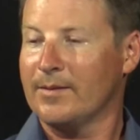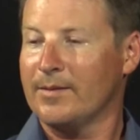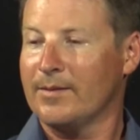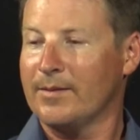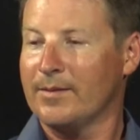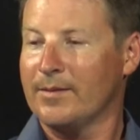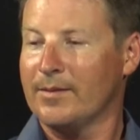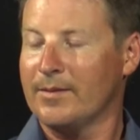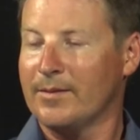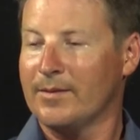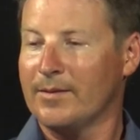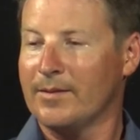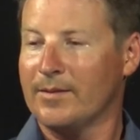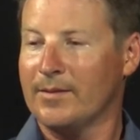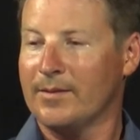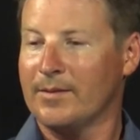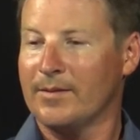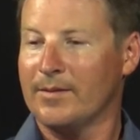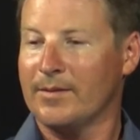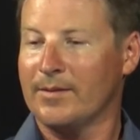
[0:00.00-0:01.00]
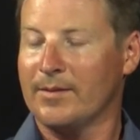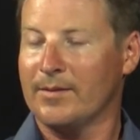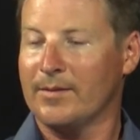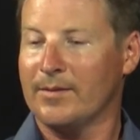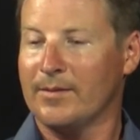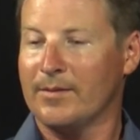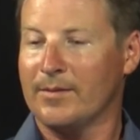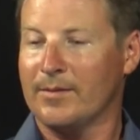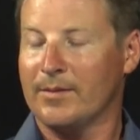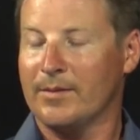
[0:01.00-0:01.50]

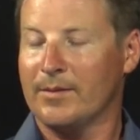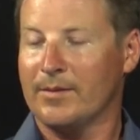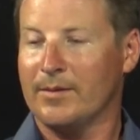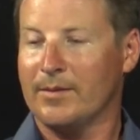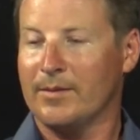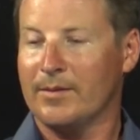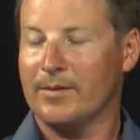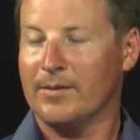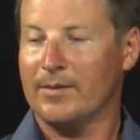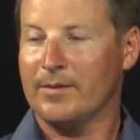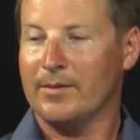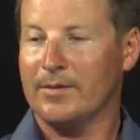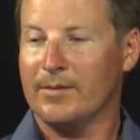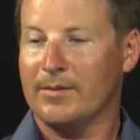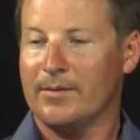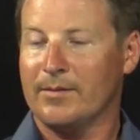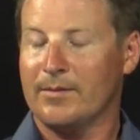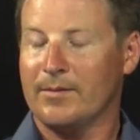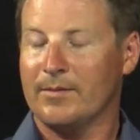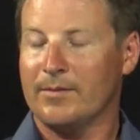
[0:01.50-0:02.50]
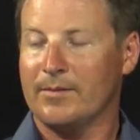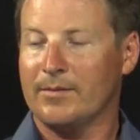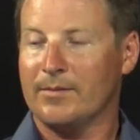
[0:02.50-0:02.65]
The person shown says nothing.